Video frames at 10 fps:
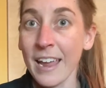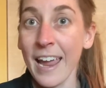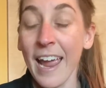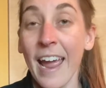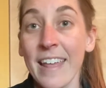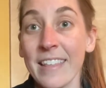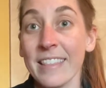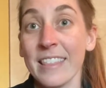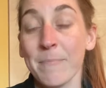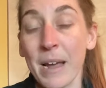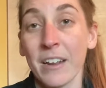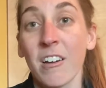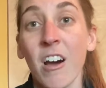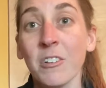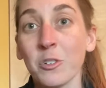and the
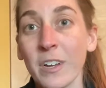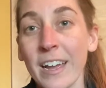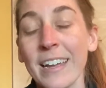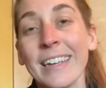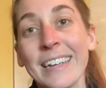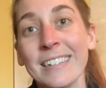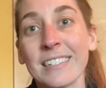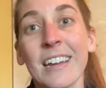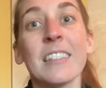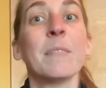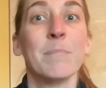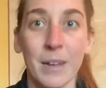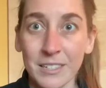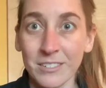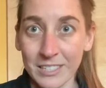mitochondria inside the
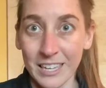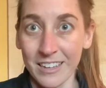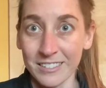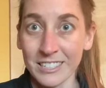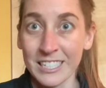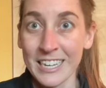muscle cells